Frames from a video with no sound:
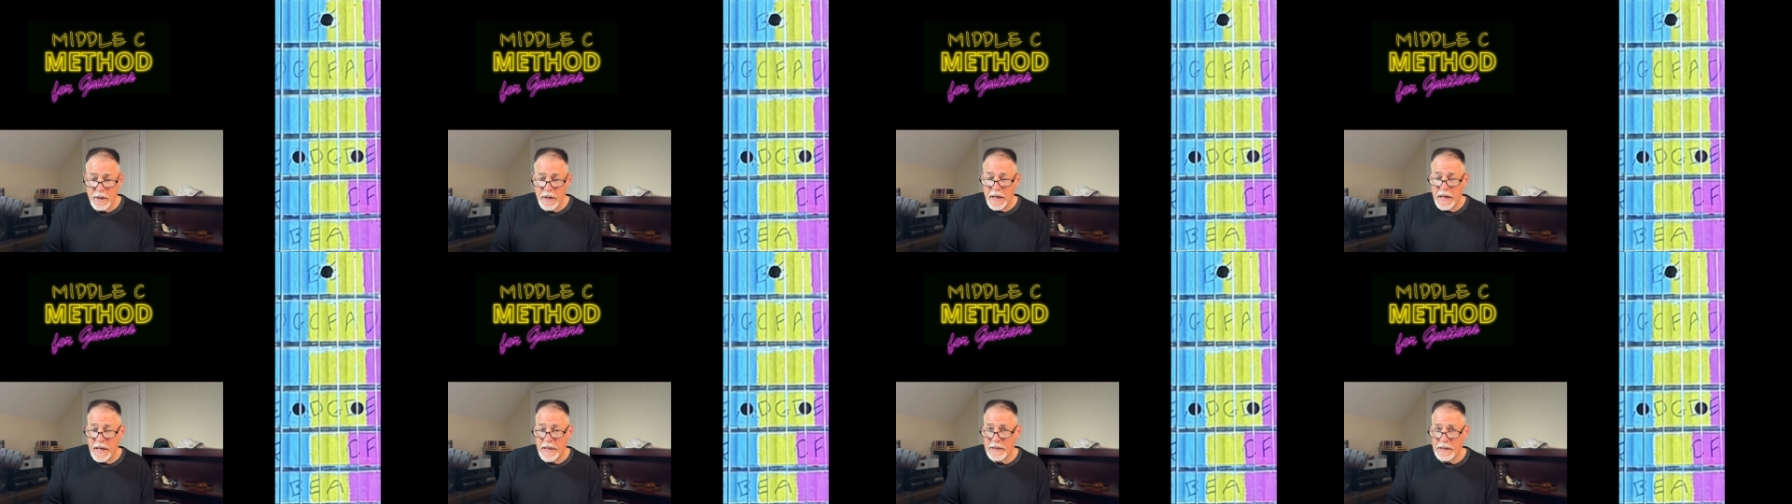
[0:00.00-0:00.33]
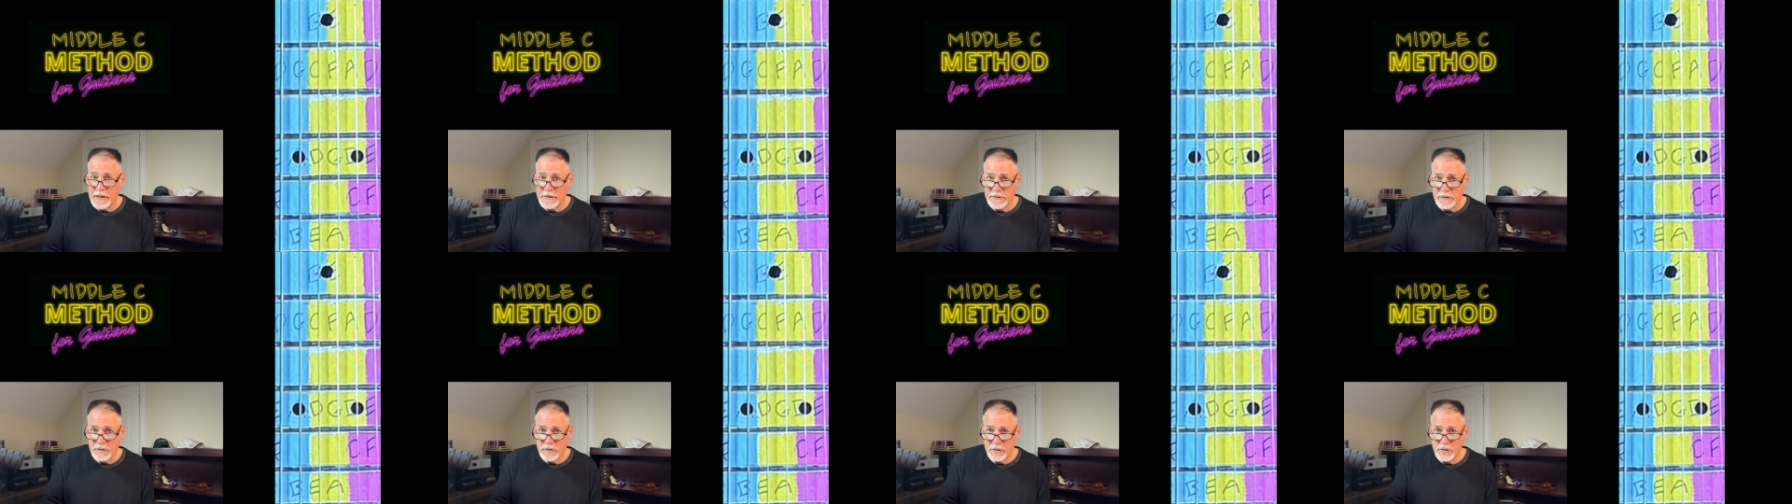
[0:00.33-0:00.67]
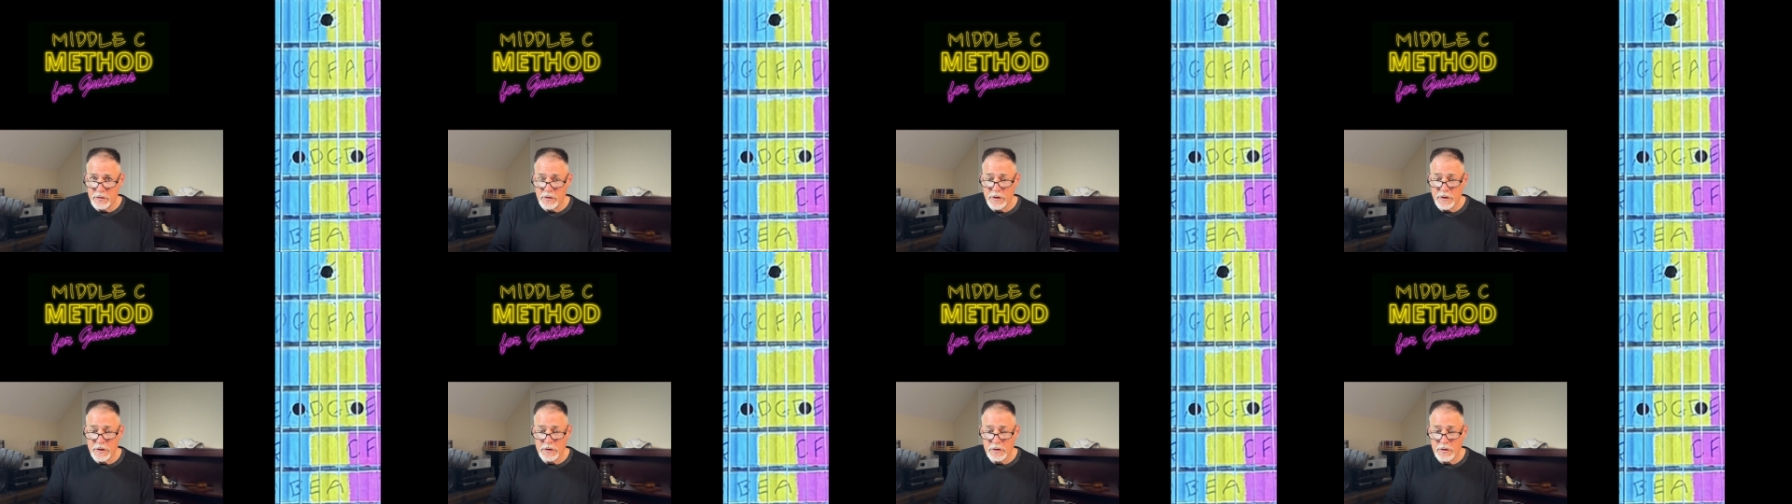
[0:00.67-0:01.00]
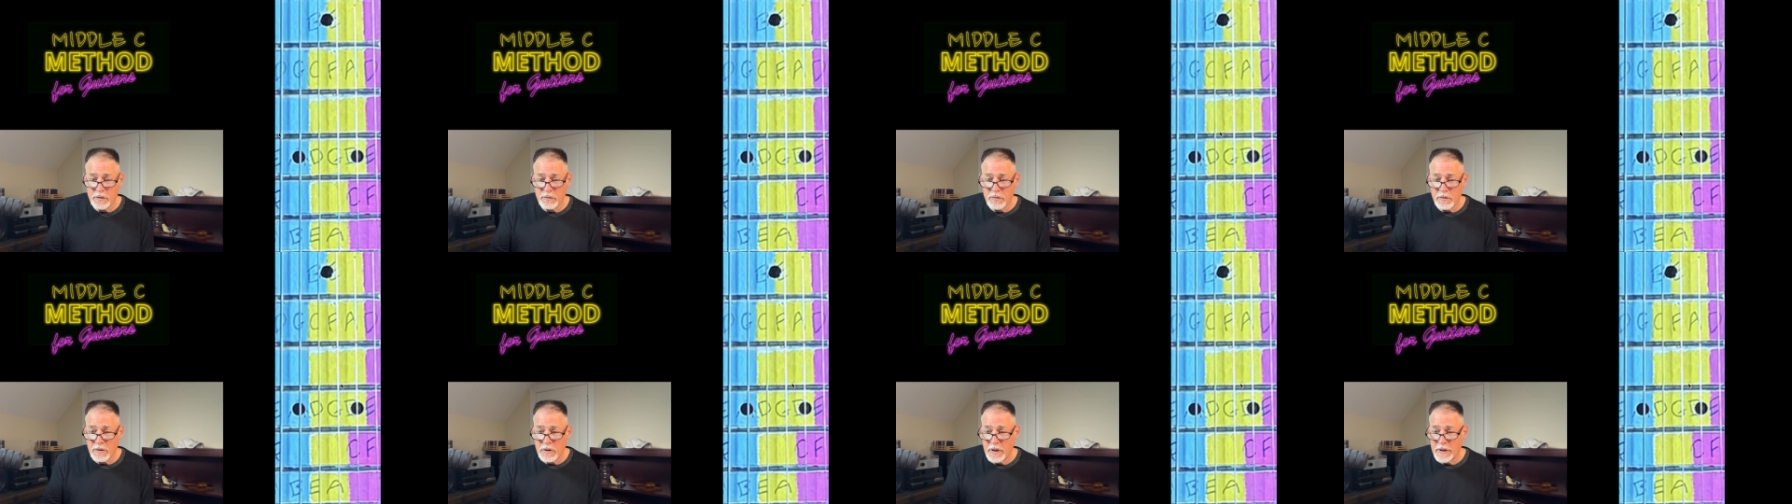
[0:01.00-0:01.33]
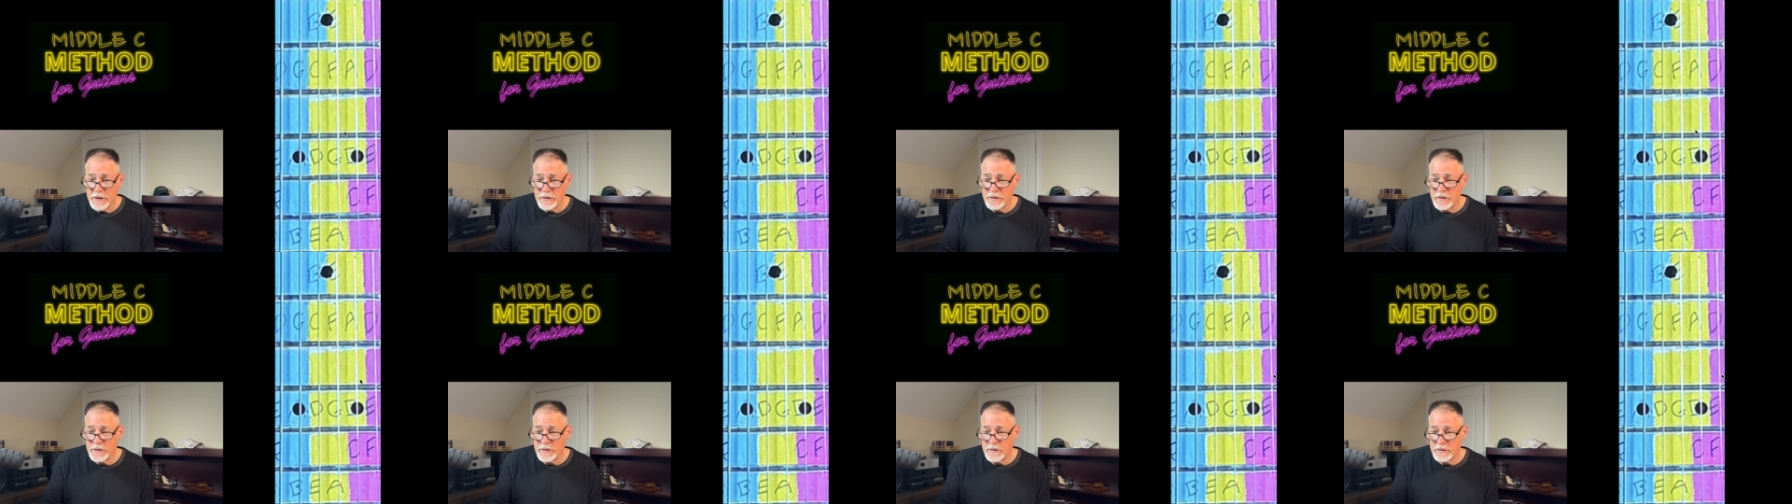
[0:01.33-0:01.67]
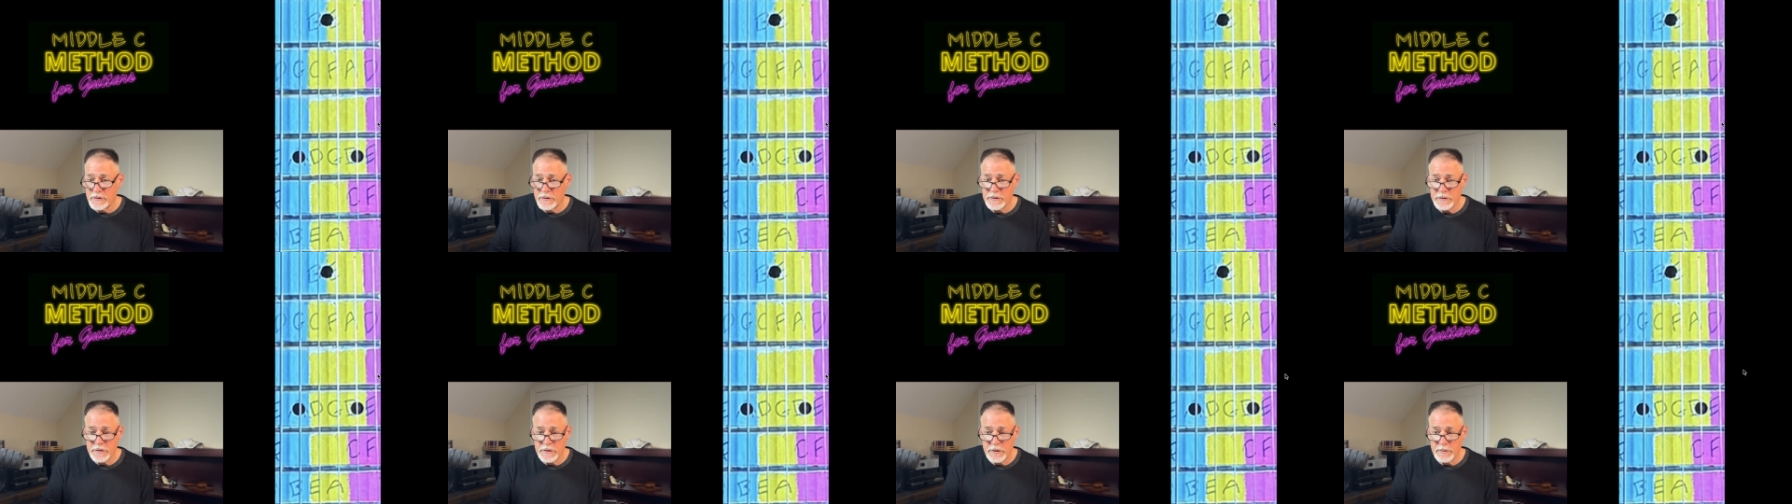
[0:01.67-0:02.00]
And let's look at the
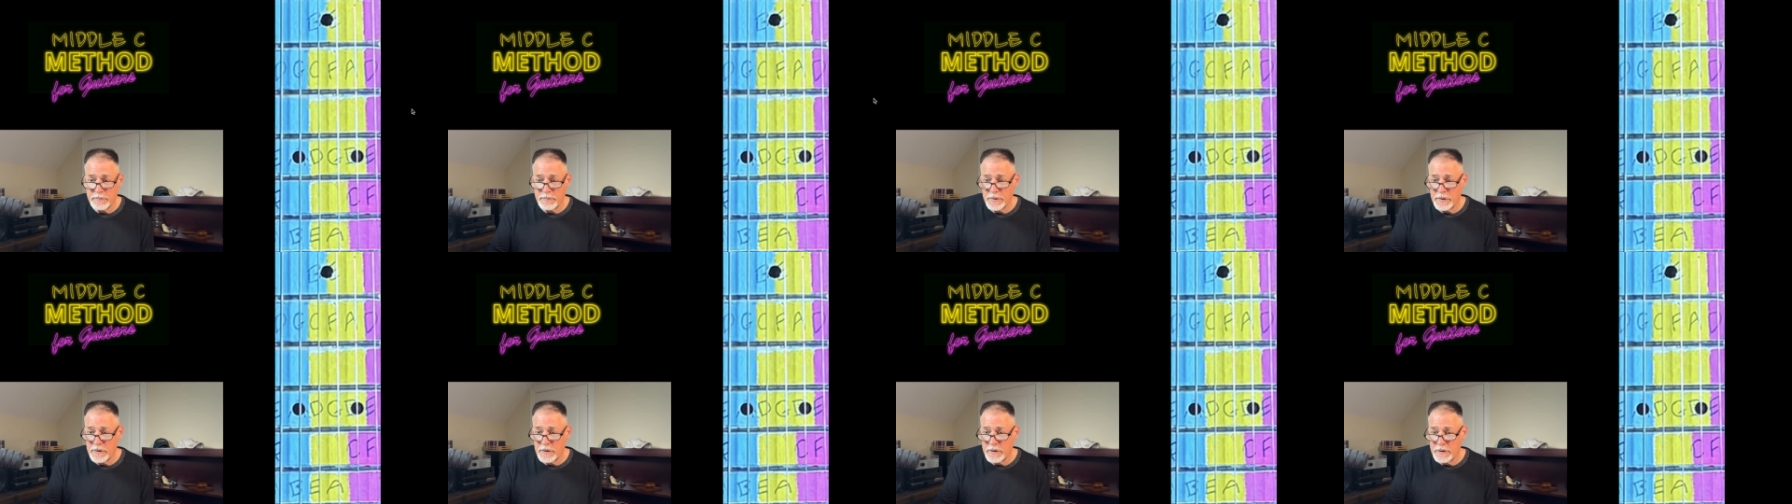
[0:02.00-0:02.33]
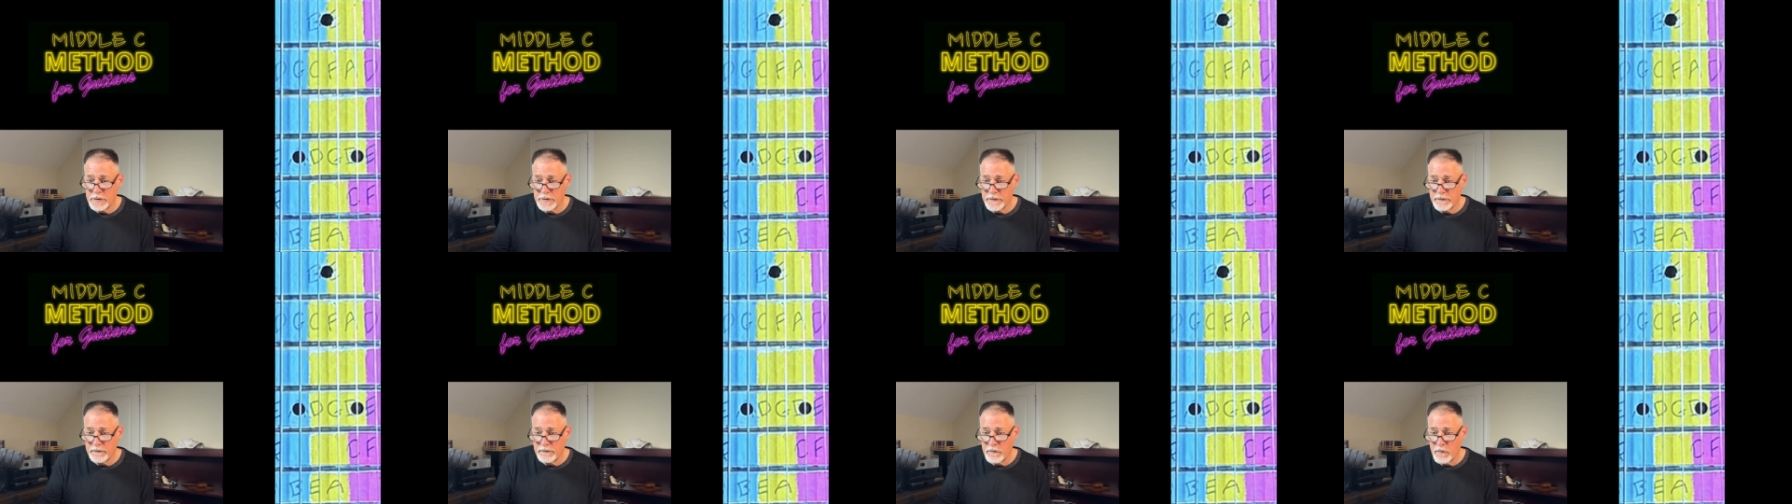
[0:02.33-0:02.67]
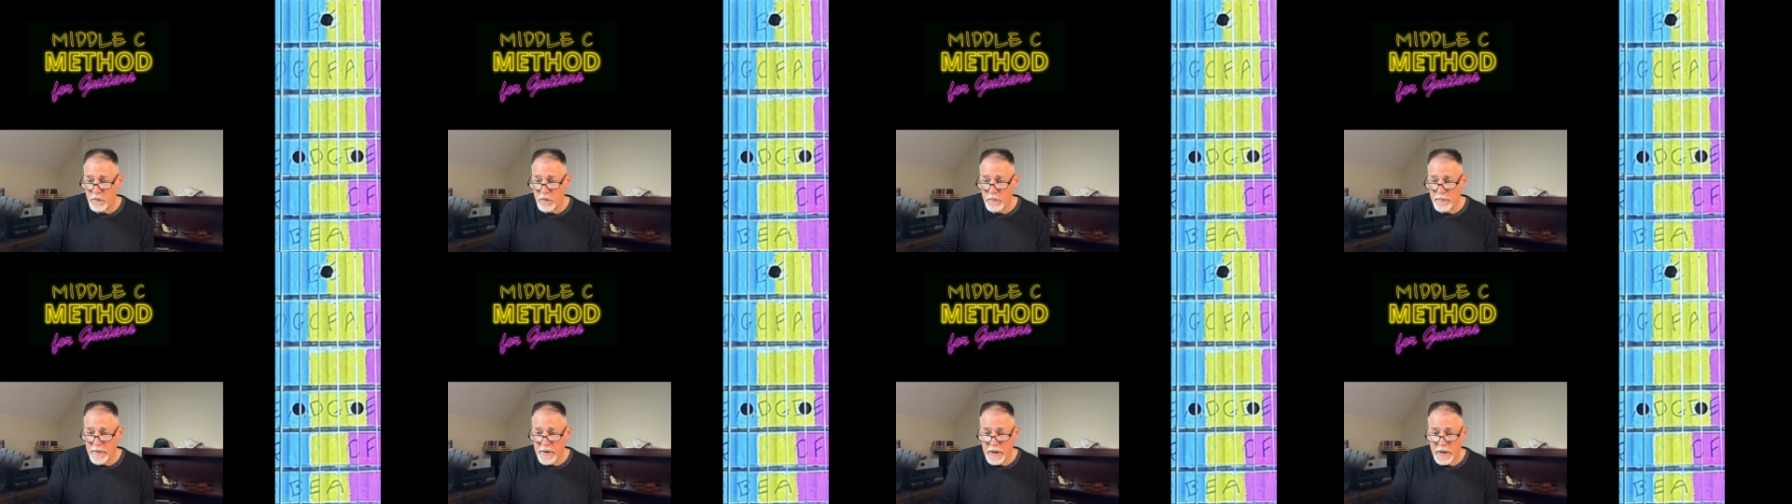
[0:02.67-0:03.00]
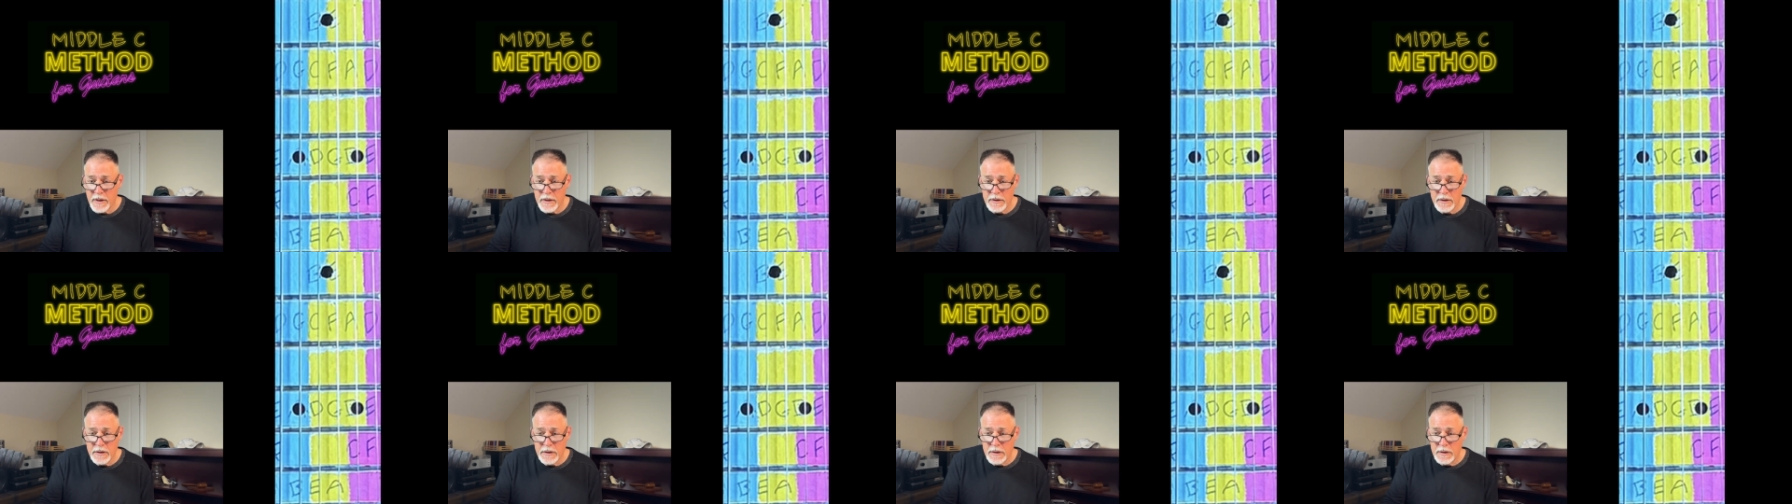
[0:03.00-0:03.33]
relationship in this format.